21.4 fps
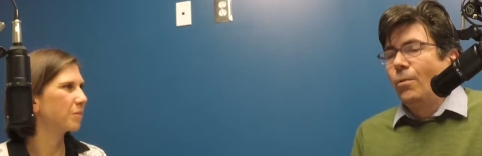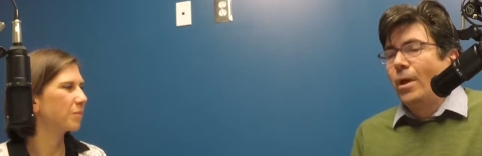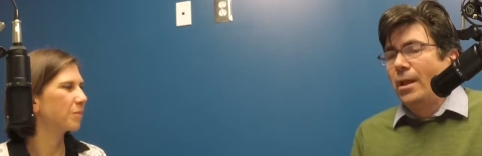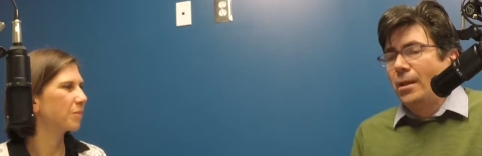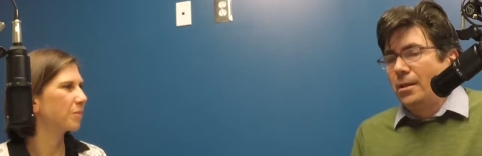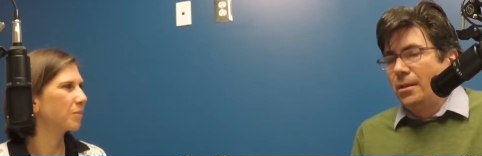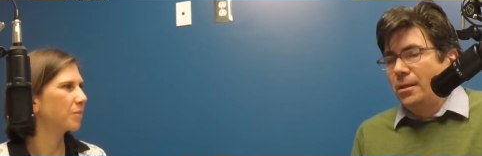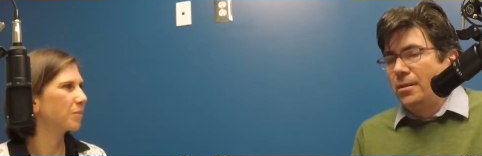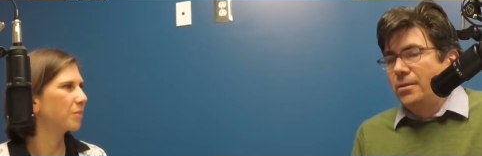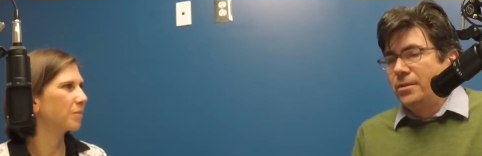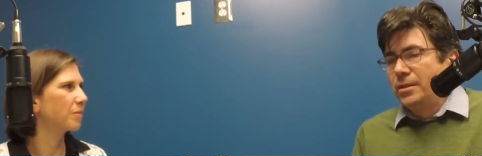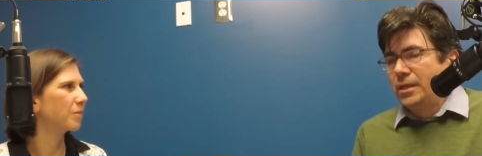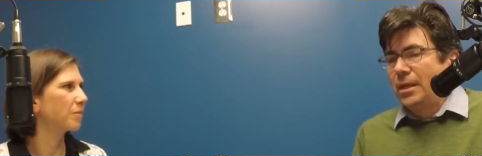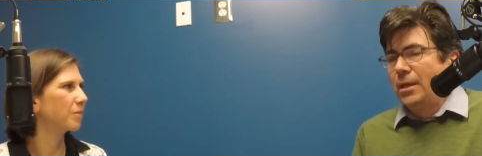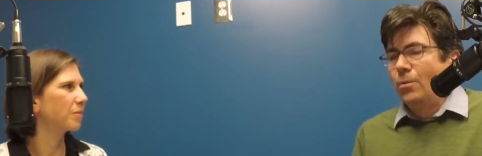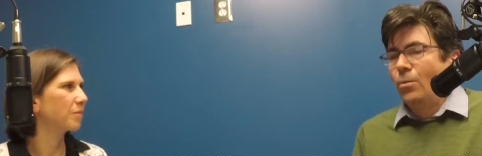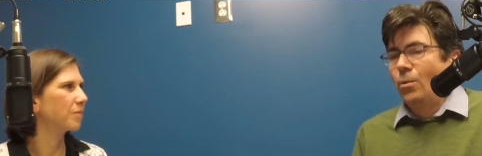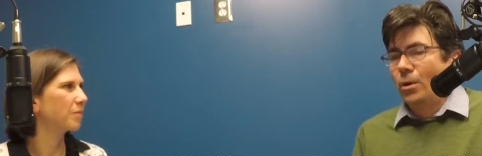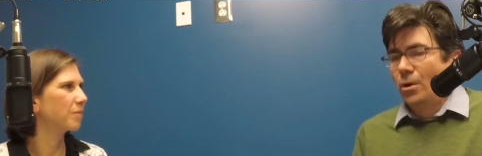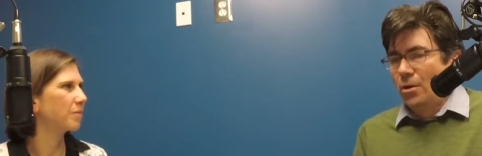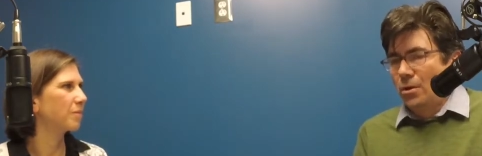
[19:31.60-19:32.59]
Speaker 1: rather than
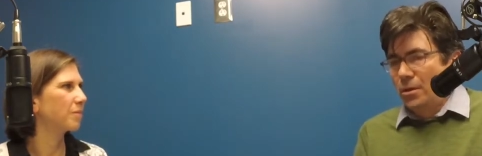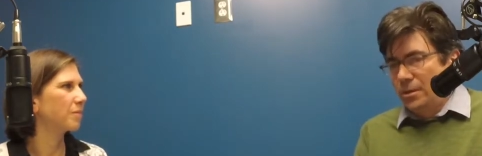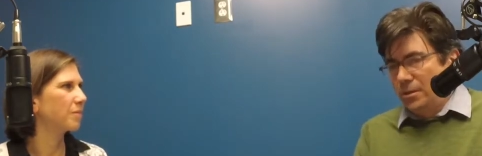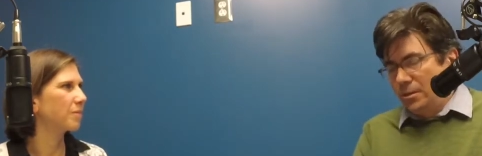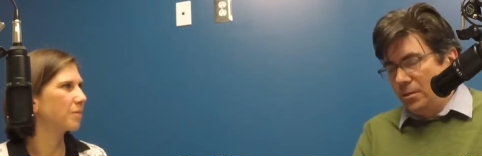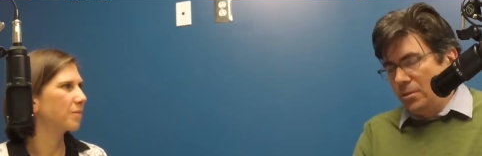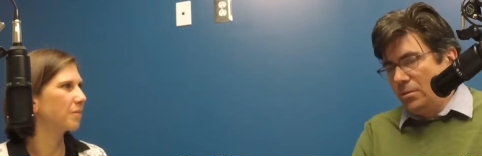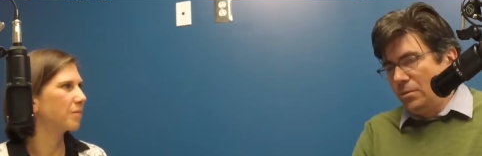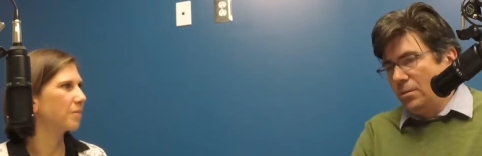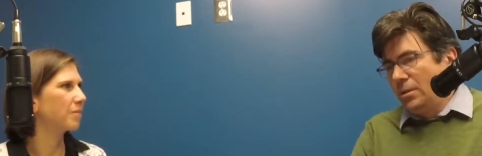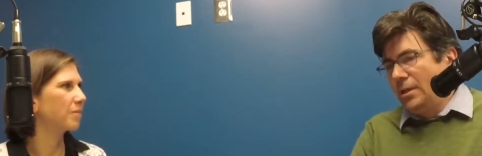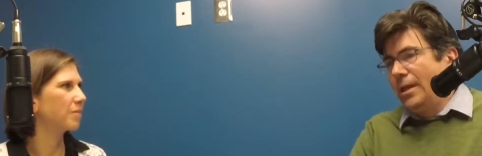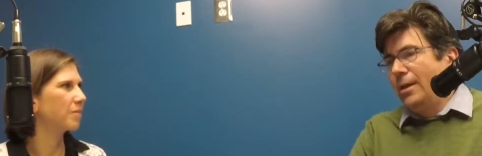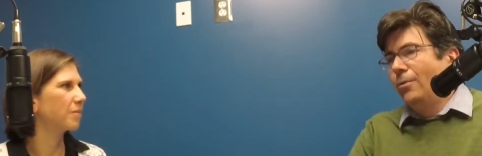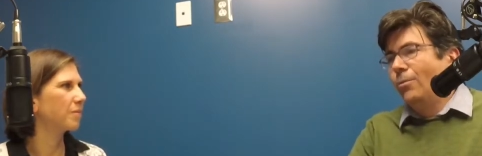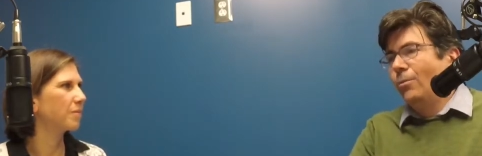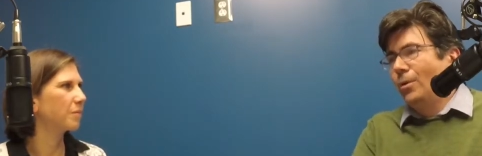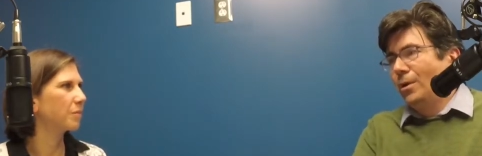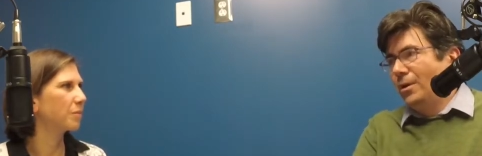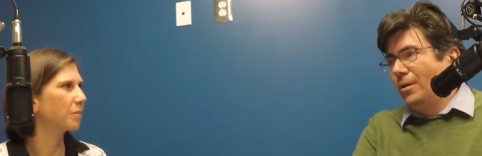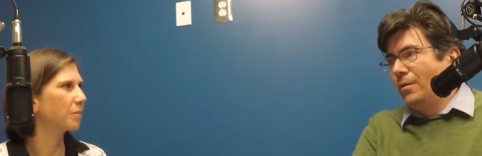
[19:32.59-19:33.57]
say we're going to get
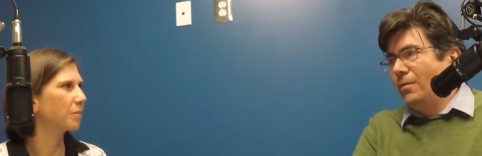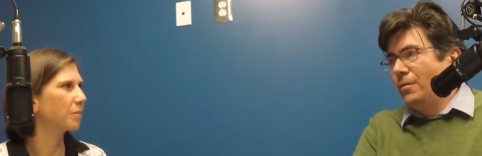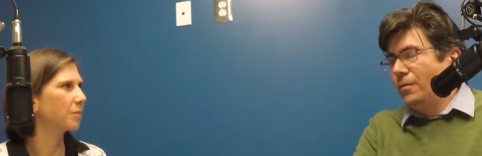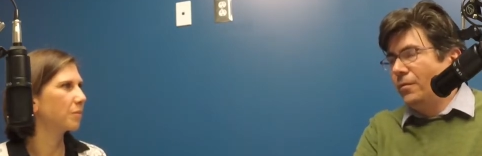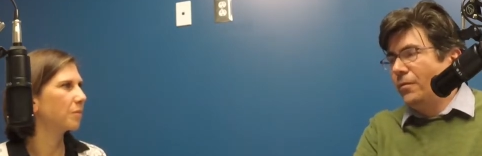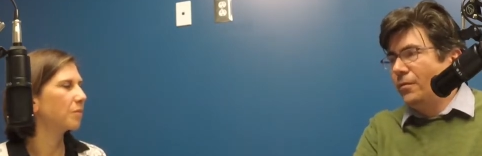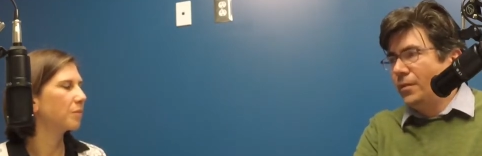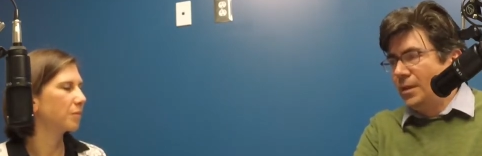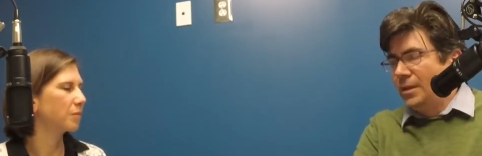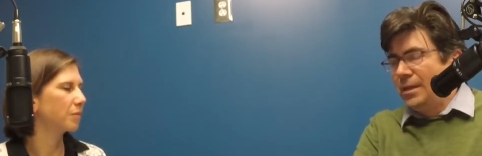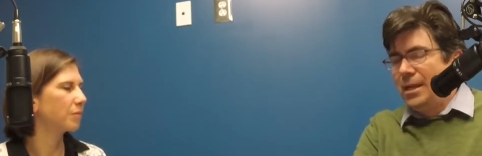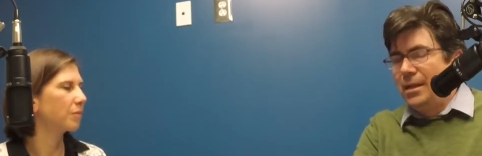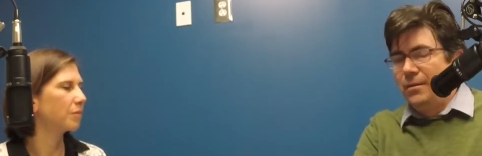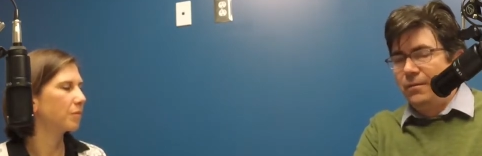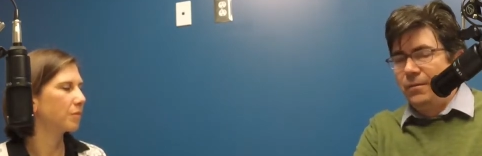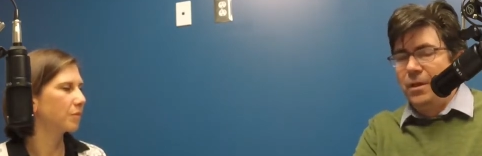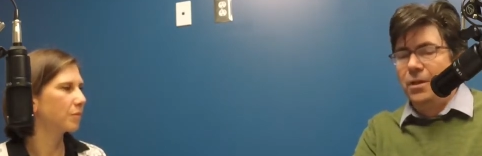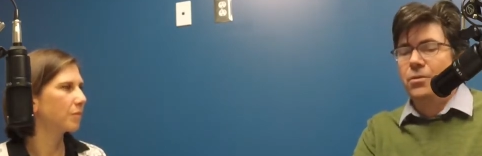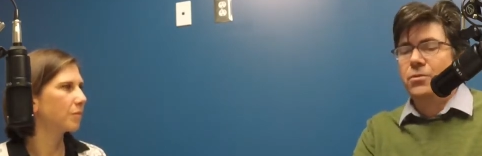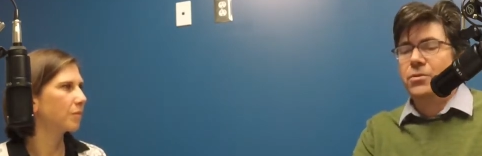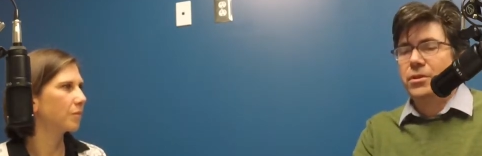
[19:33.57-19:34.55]
rid of the native
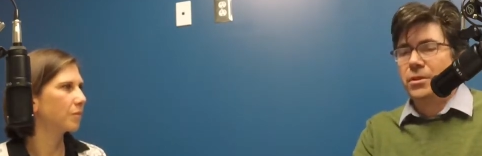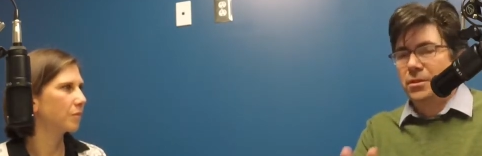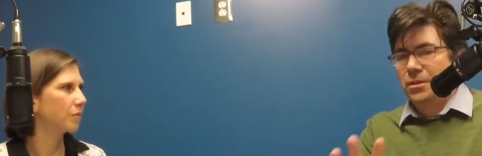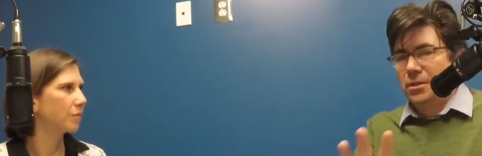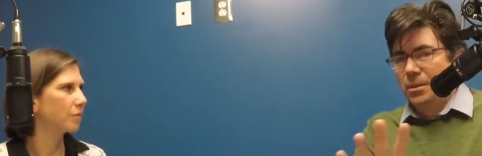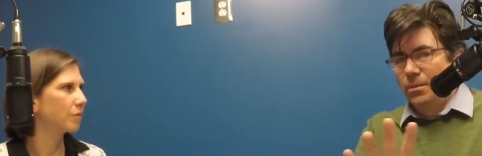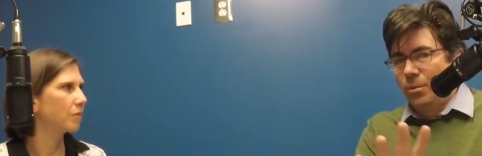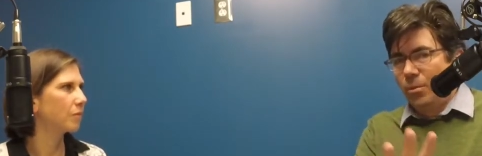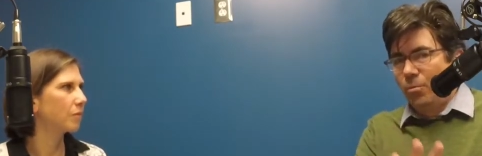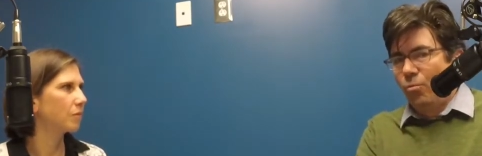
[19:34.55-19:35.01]
ecosystem